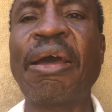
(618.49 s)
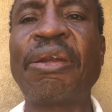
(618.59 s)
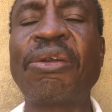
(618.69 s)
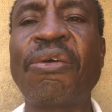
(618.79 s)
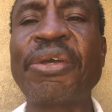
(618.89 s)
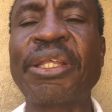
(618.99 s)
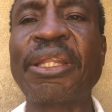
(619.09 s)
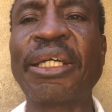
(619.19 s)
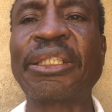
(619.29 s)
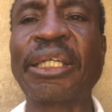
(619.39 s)
knowing
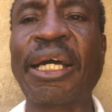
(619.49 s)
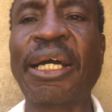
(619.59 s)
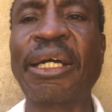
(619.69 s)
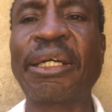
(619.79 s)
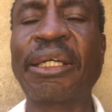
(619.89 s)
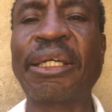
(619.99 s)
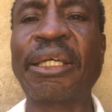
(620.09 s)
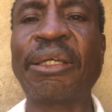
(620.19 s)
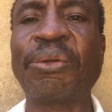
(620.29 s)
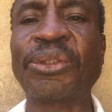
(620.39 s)
that uh,
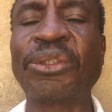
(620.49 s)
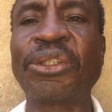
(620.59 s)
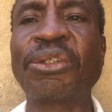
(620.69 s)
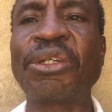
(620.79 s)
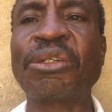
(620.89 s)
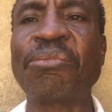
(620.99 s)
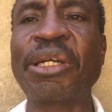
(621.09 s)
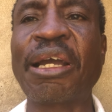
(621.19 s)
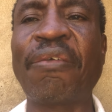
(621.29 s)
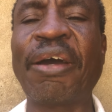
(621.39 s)
he was not going to be
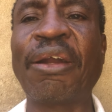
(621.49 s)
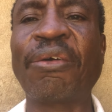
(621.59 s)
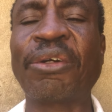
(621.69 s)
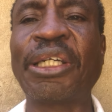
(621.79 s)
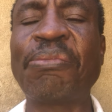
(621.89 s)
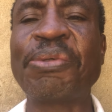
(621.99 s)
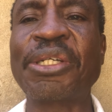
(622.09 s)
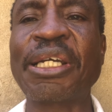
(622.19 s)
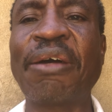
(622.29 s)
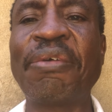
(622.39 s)
governor or
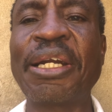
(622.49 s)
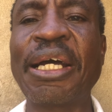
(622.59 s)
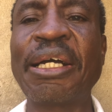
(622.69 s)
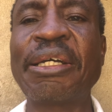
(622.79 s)
deputy governor,